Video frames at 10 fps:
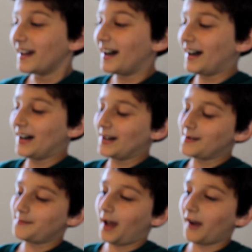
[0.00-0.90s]

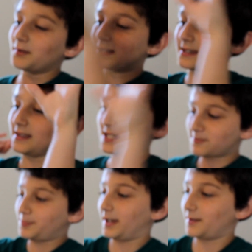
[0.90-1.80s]
I was in this
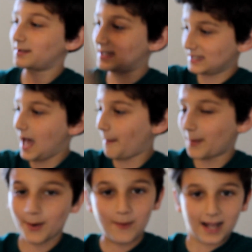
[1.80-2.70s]
bed. I was in that
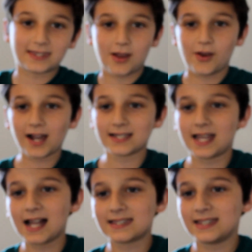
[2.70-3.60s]
bed right there. You guys
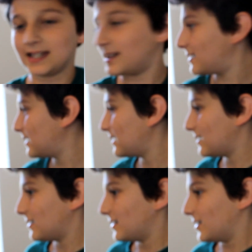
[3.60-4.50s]
can't see it.
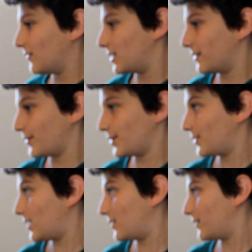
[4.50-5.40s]
Whatever,
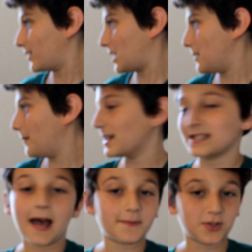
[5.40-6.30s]
dude. I don't even care. My bed is
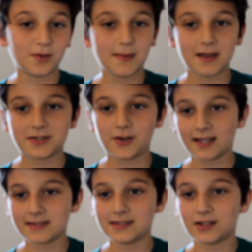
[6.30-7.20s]
an absolute mess, so
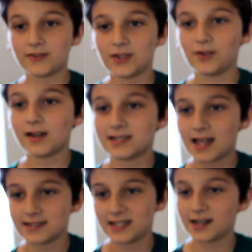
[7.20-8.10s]
it's a good thing you guys
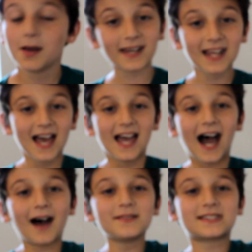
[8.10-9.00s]
can't see it.
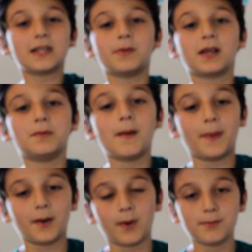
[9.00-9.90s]
I was sleeping in my
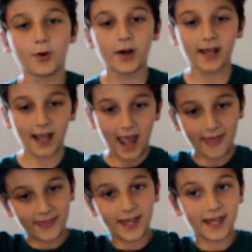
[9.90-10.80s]
bed one morning,
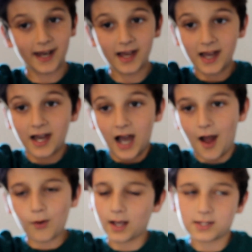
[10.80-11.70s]
and then
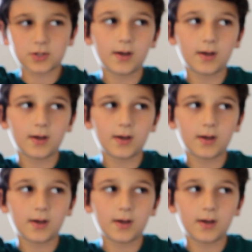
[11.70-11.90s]
okay, so